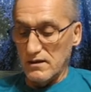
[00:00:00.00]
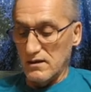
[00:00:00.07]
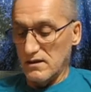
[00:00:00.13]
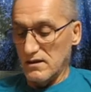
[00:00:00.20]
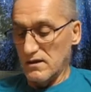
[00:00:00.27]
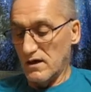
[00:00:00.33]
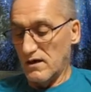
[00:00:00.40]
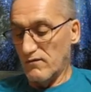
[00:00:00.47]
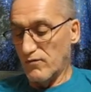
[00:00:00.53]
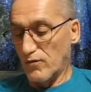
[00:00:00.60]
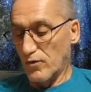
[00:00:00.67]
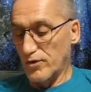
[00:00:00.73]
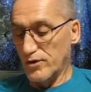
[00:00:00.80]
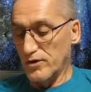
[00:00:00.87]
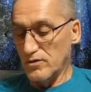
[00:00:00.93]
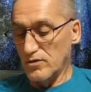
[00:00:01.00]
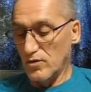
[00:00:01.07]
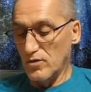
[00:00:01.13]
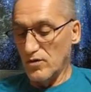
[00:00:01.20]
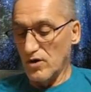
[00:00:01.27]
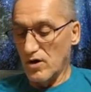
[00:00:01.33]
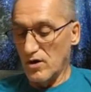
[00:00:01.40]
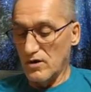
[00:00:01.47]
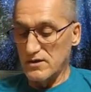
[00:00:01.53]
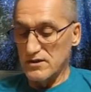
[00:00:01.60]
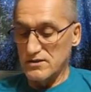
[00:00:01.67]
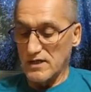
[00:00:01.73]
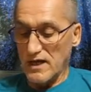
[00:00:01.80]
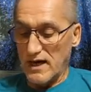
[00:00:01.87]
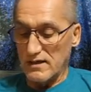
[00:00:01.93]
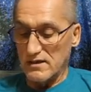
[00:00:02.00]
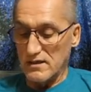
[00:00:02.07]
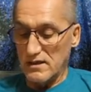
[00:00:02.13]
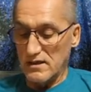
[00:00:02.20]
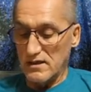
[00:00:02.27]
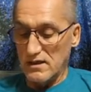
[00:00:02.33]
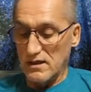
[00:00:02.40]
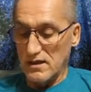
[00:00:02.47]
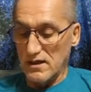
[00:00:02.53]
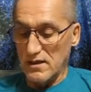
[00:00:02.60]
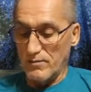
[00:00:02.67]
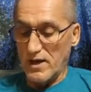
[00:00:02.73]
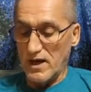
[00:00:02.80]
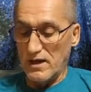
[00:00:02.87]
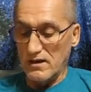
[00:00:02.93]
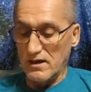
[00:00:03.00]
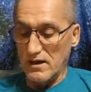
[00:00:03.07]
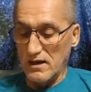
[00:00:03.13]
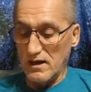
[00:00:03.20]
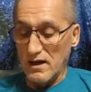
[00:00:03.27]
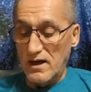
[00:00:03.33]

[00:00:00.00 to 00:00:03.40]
Therefore, you know God is acting, commanding,